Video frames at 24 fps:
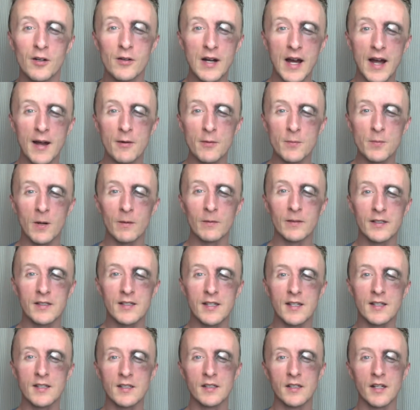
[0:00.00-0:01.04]
I would probably
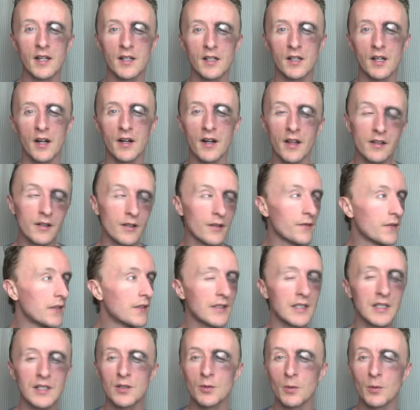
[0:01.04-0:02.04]
take an another 15,